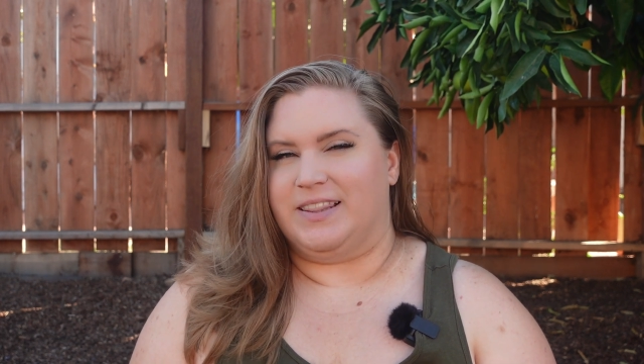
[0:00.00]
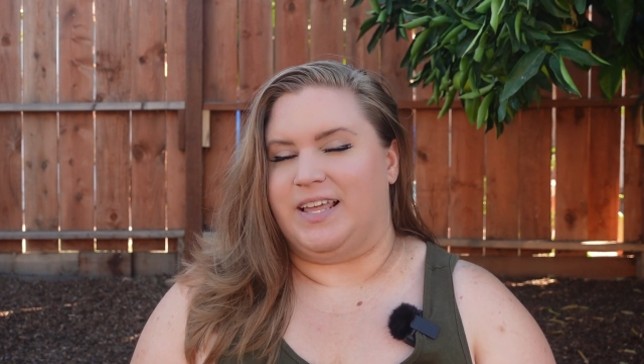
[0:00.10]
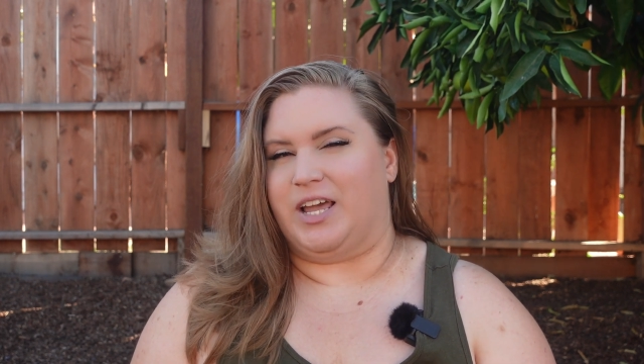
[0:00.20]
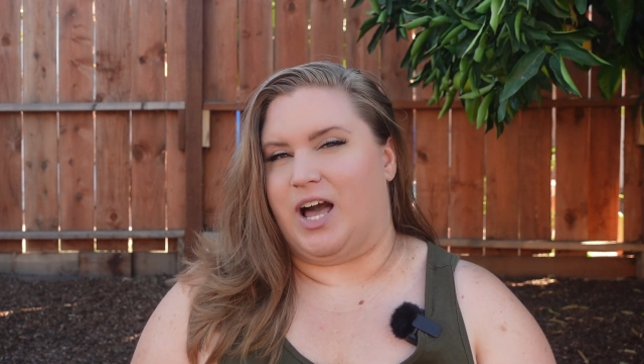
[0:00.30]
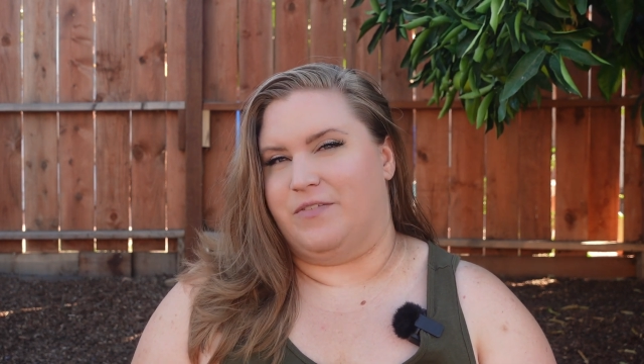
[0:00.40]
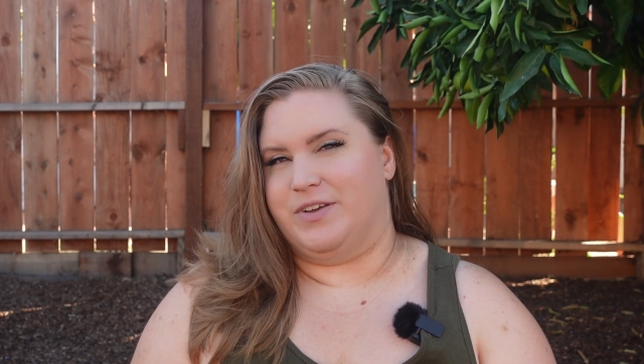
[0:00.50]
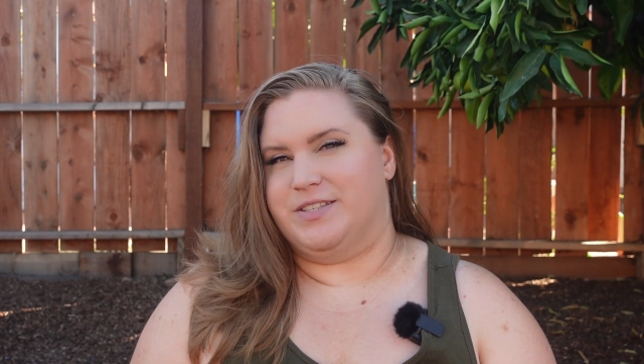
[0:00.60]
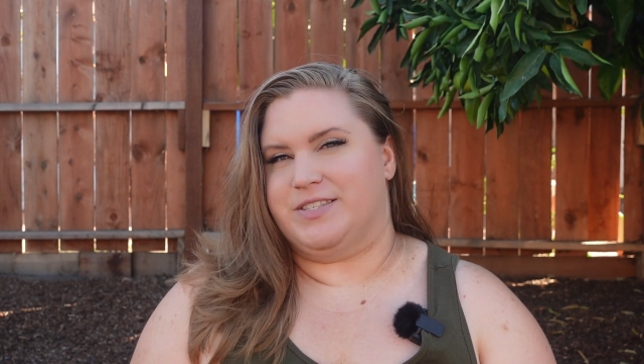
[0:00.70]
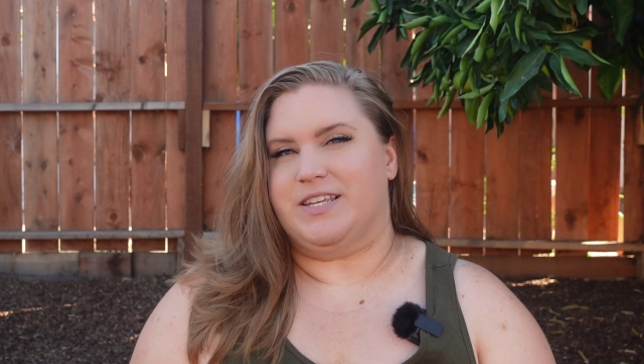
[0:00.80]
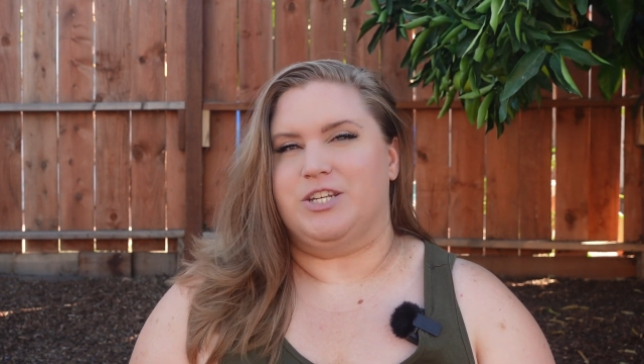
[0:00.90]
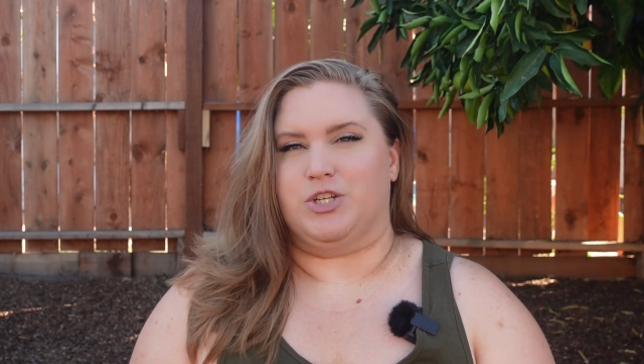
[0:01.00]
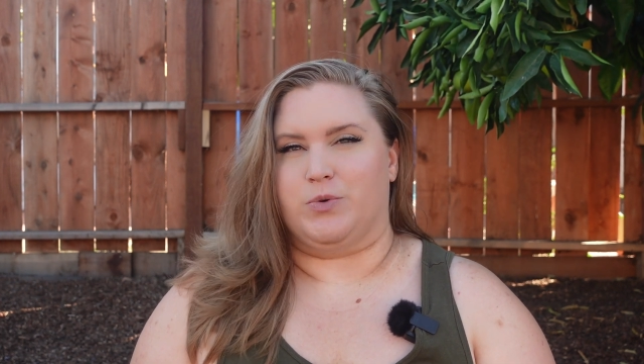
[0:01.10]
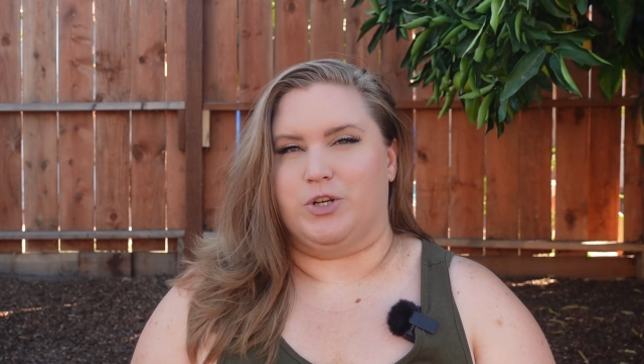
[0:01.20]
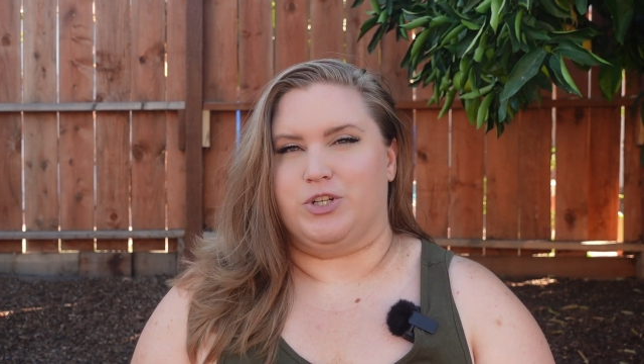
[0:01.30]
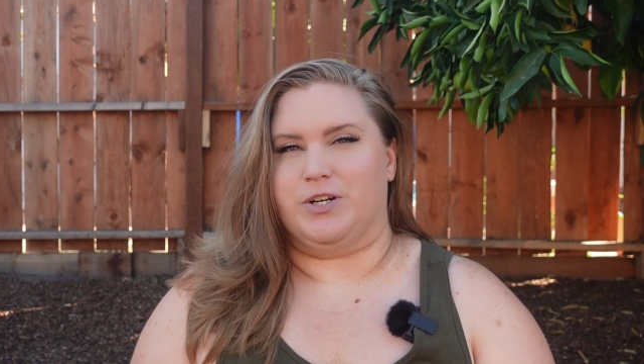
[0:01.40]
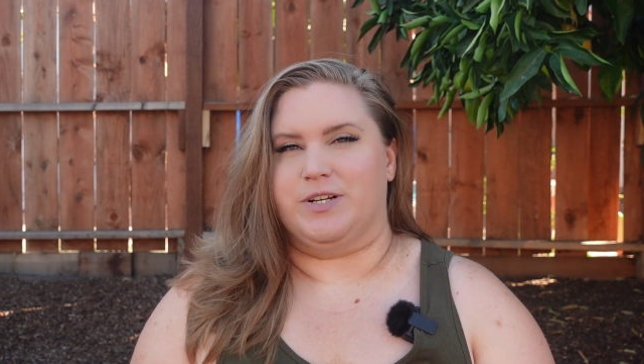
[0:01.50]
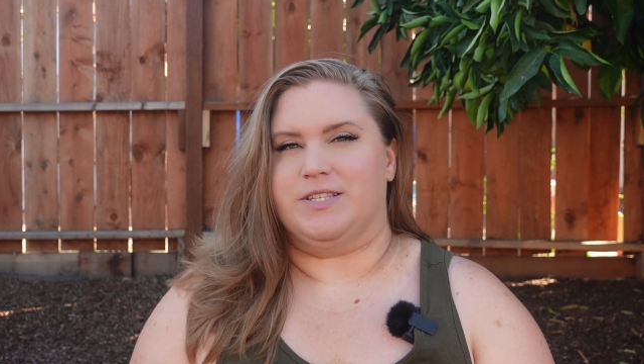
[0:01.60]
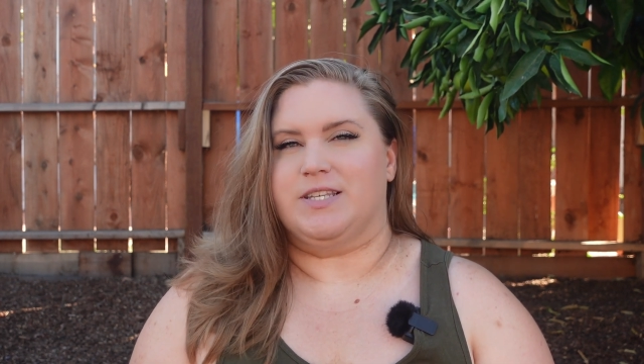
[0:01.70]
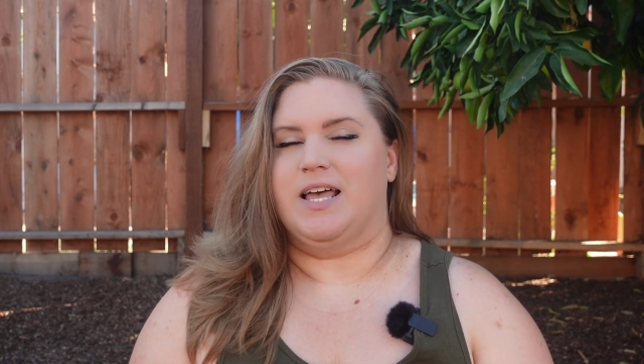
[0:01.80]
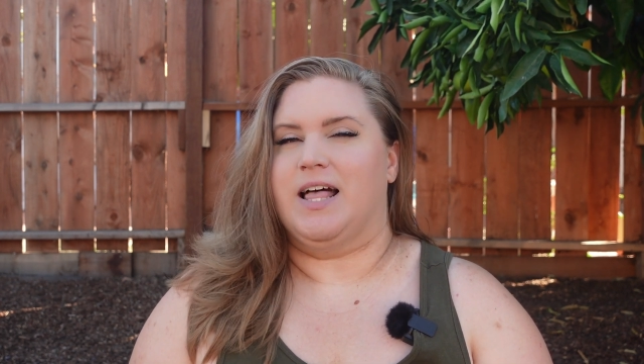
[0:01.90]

like ovens and dishwashers,